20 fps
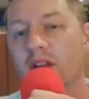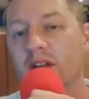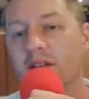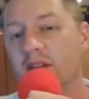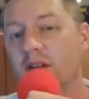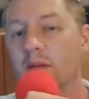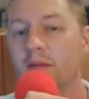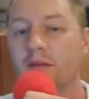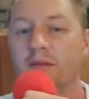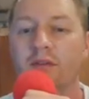and
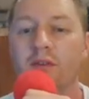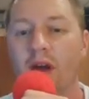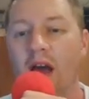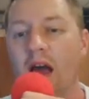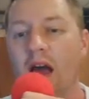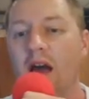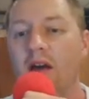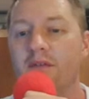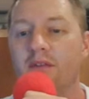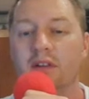some of you
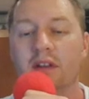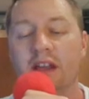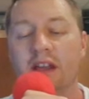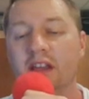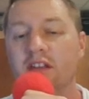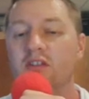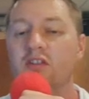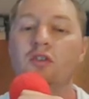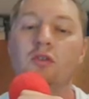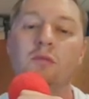have a
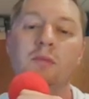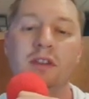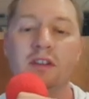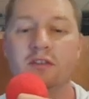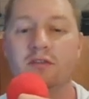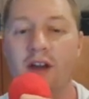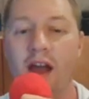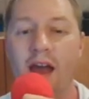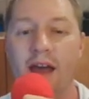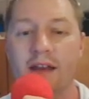late QB
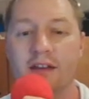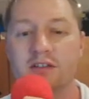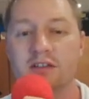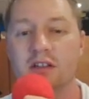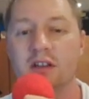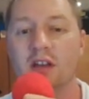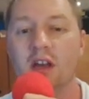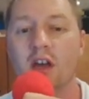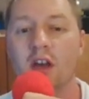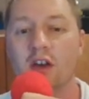
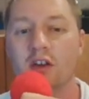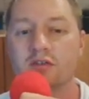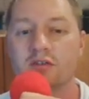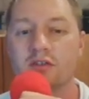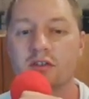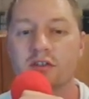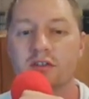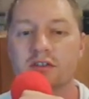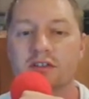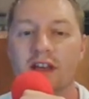strategy.
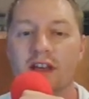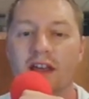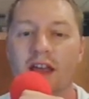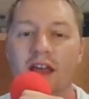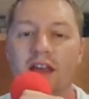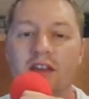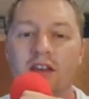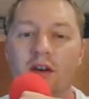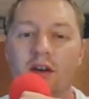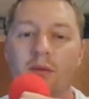So you're saying,
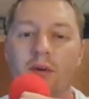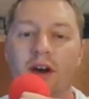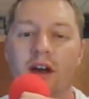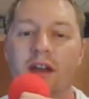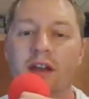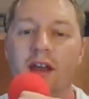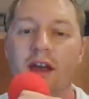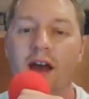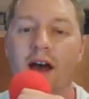hey, you know what?